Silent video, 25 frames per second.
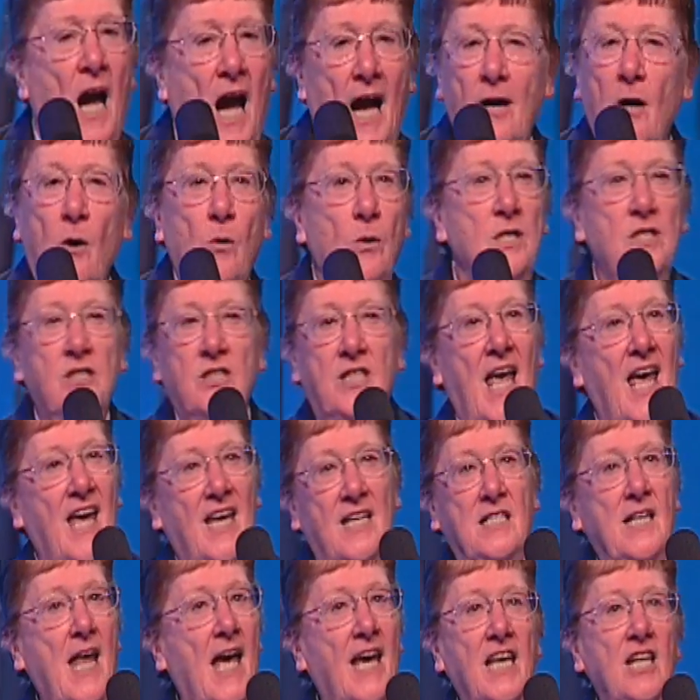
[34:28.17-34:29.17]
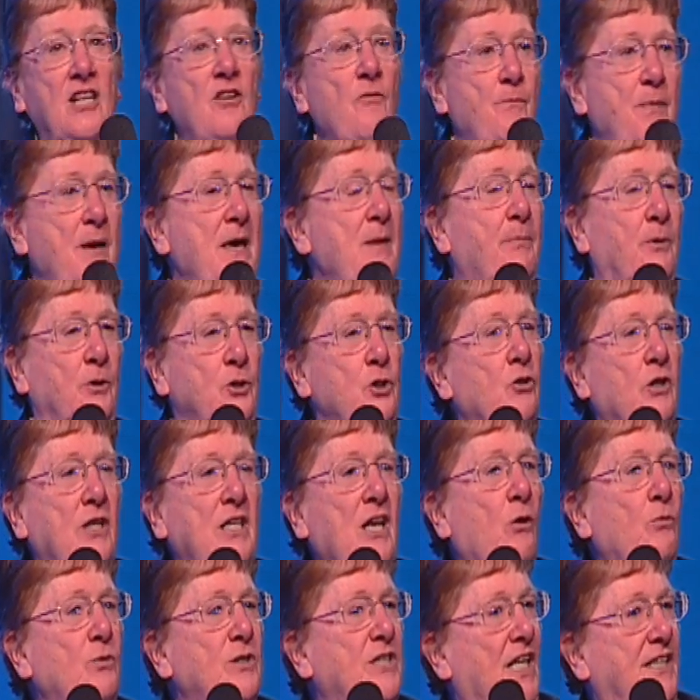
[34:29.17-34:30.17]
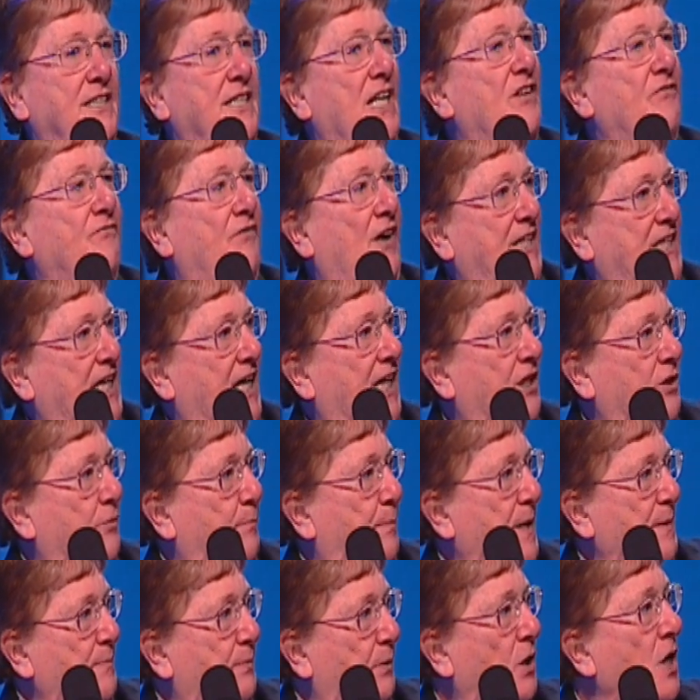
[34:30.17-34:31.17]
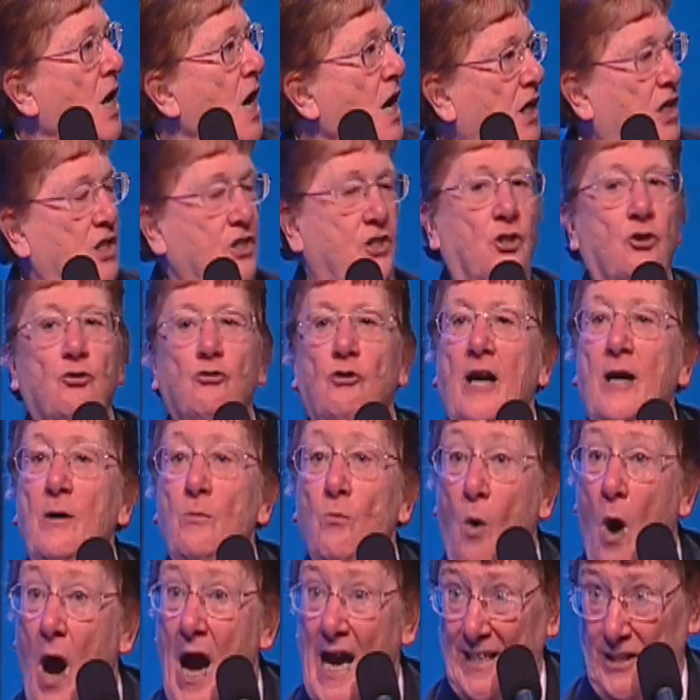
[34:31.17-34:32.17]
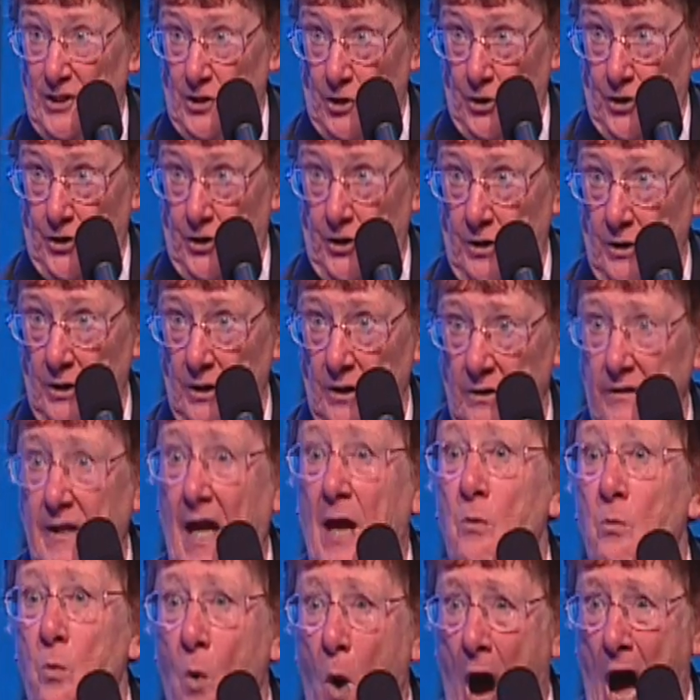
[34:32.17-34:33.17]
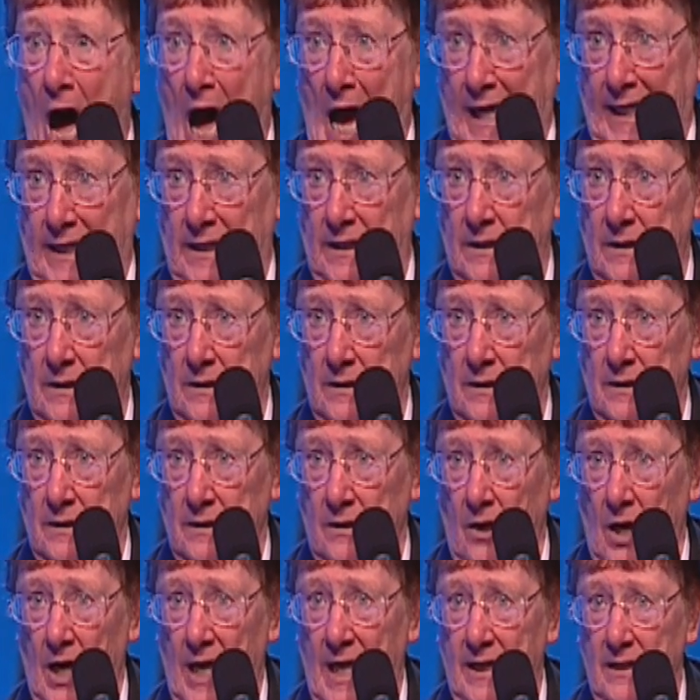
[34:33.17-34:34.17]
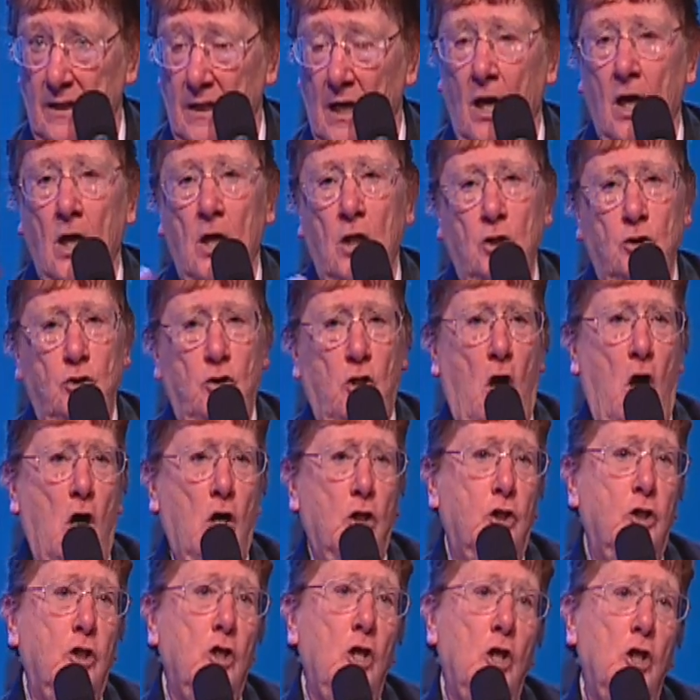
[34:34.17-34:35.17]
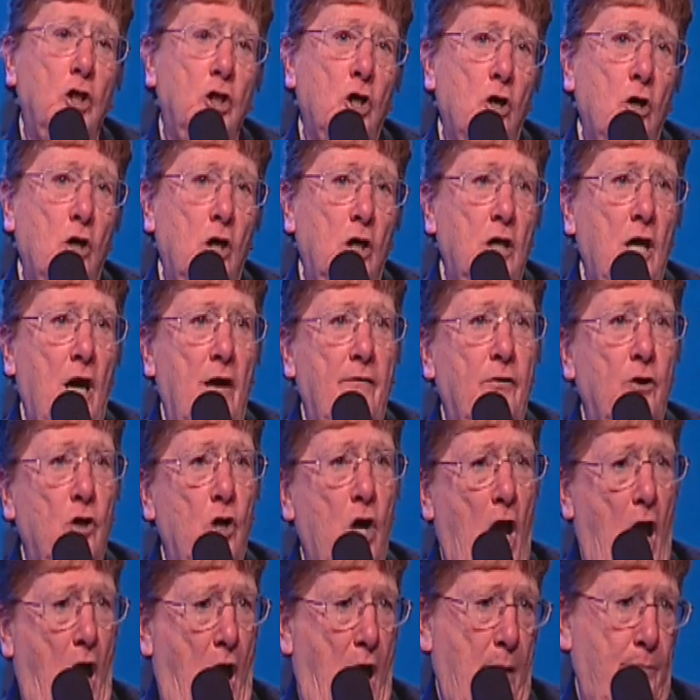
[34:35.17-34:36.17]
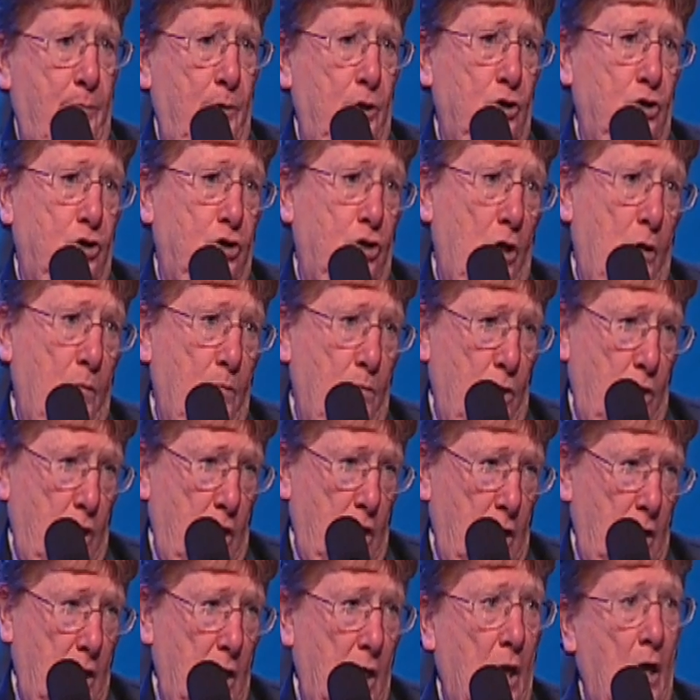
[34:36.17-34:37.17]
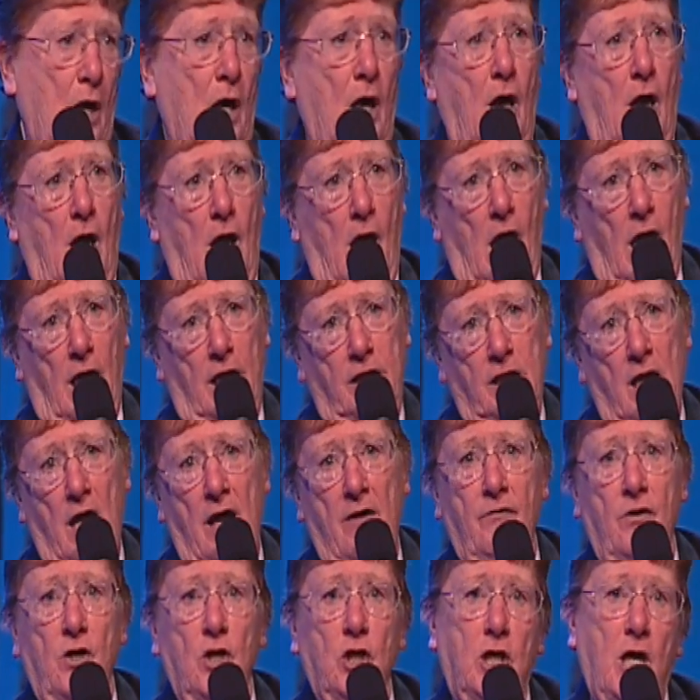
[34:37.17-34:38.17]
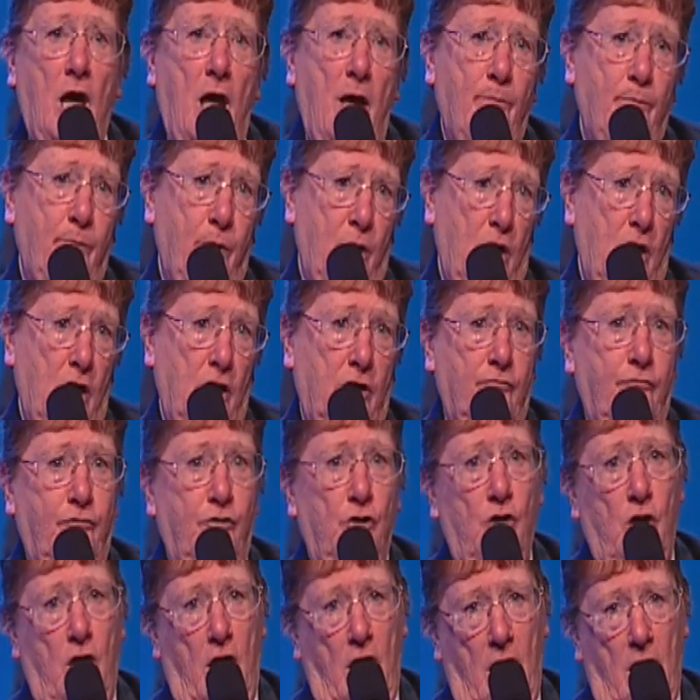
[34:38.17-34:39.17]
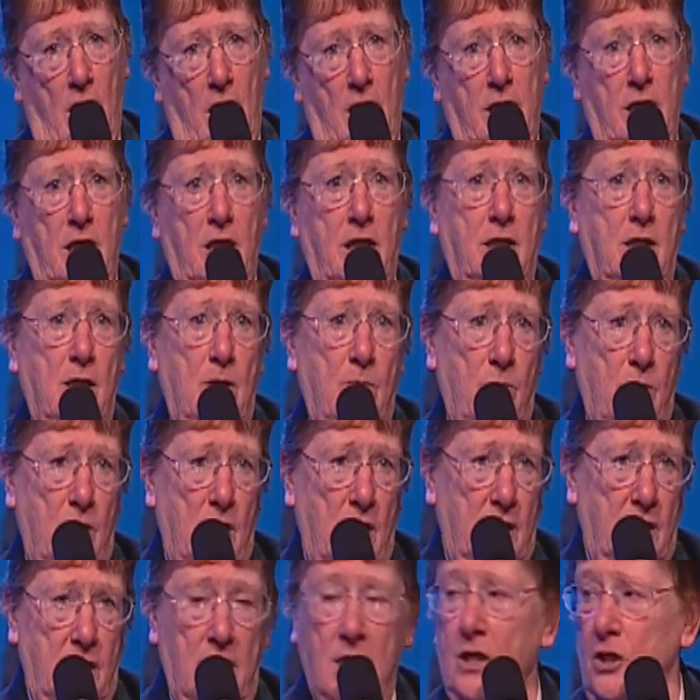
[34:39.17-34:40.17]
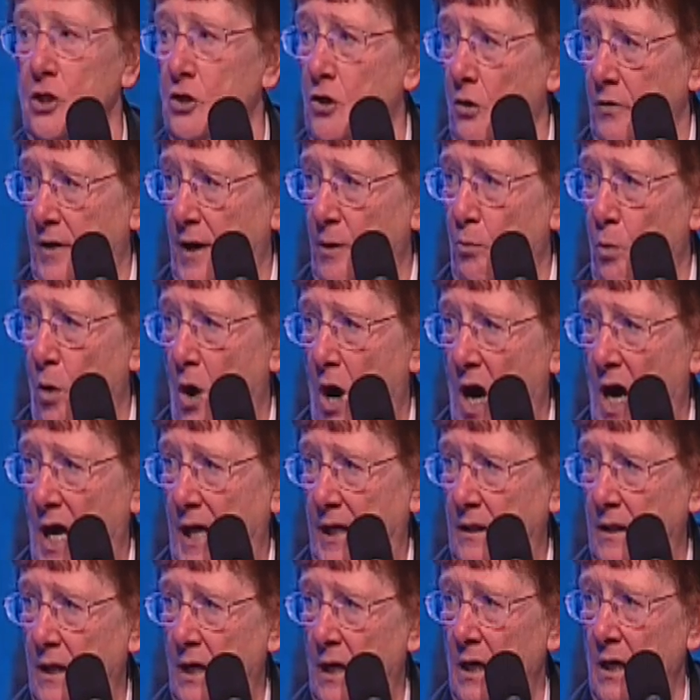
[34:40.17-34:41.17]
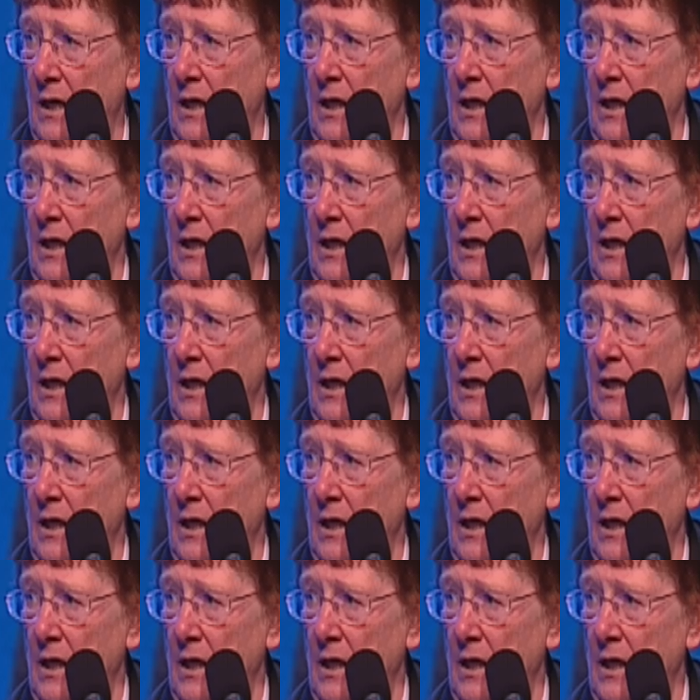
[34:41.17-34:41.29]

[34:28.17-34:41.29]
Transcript: I always say, negative people, you can always identify negative people because they're great whiners. They whine. All right? Nothing good ever happens to me. I never get picked for any committee. You know, they whine.